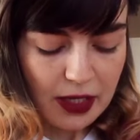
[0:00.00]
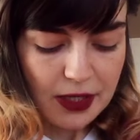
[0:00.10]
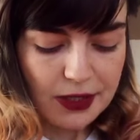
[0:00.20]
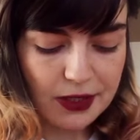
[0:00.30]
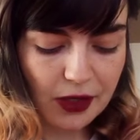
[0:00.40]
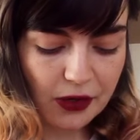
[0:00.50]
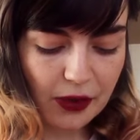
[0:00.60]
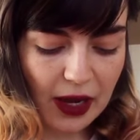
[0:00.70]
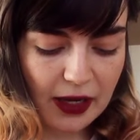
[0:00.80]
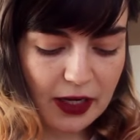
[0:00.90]
So,
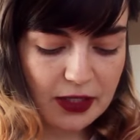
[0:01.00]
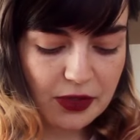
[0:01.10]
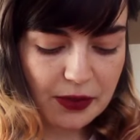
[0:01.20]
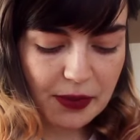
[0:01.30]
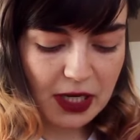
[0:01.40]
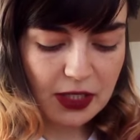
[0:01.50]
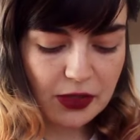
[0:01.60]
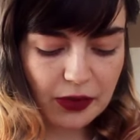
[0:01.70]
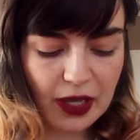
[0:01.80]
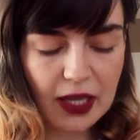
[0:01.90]
I need to remind you
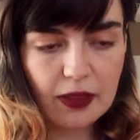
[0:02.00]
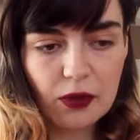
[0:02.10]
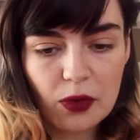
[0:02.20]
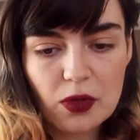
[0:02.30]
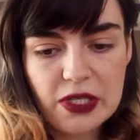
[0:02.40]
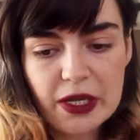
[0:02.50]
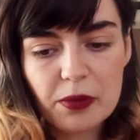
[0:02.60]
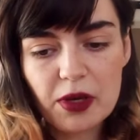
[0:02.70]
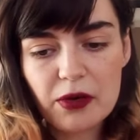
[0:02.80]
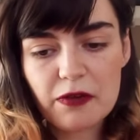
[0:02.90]
that the roles can
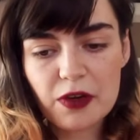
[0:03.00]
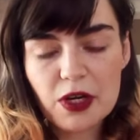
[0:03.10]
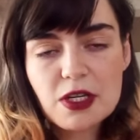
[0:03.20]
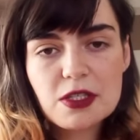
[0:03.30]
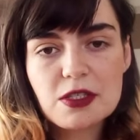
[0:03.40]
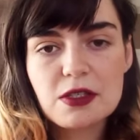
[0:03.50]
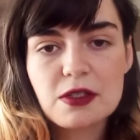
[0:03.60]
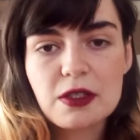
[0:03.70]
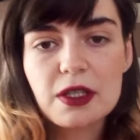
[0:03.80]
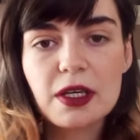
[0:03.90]
be reversed
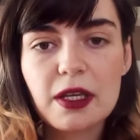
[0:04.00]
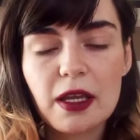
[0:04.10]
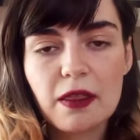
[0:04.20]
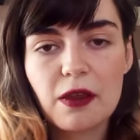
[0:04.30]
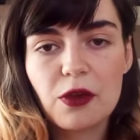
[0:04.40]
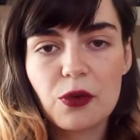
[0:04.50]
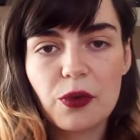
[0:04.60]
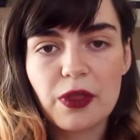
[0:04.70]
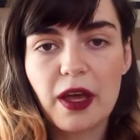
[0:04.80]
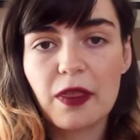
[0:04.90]
either you or
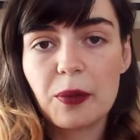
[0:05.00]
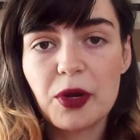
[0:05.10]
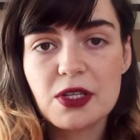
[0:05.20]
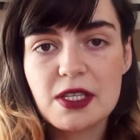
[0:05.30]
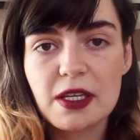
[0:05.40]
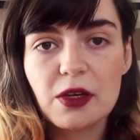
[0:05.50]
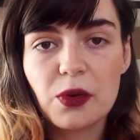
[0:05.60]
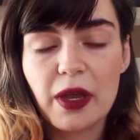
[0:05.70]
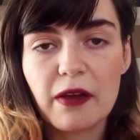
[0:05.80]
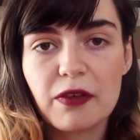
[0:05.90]
the other person,
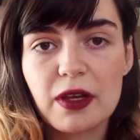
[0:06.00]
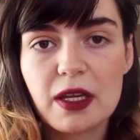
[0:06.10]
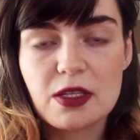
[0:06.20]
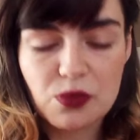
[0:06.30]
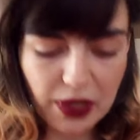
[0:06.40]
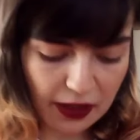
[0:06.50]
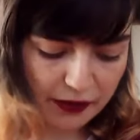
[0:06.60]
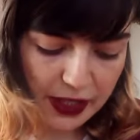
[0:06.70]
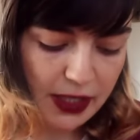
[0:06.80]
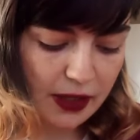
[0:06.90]
whoever is
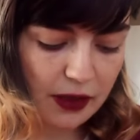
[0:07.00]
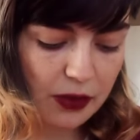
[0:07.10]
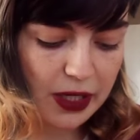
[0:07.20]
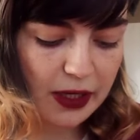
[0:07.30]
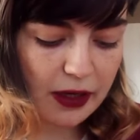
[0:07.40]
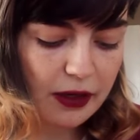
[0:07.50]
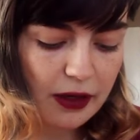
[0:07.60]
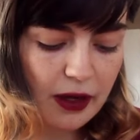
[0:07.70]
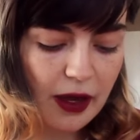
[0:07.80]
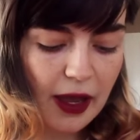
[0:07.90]
relevant in the reading.
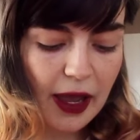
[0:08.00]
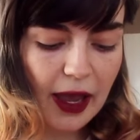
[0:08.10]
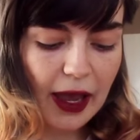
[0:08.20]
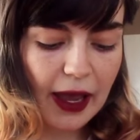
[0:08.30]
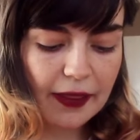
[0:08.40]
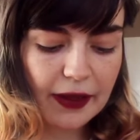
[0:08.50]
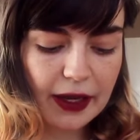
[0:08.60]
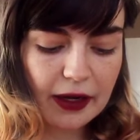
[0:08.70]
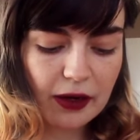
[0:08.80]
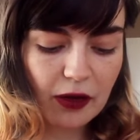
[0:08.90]
And
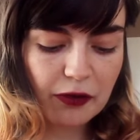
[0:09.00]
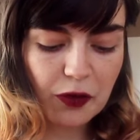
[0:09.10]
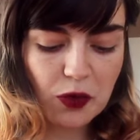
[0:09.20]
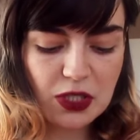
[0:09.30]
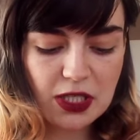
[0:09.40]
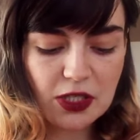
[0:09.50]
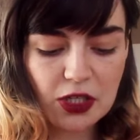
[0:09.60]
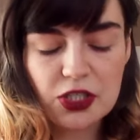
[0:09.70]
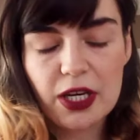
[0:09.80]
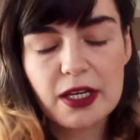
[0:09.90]
then, of course, it's not
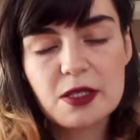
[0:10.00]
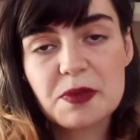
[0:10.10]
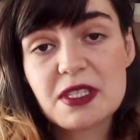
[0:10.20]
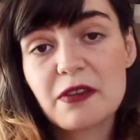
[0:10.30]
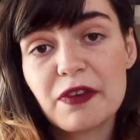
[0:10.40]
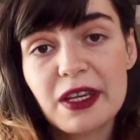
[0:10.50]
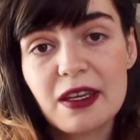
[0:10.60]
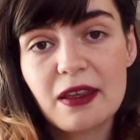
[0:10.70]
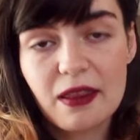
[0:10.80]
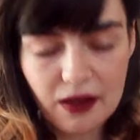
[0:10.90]
gender specific
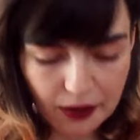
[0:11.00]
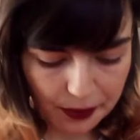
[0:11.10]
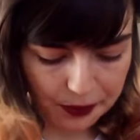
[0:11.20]
either.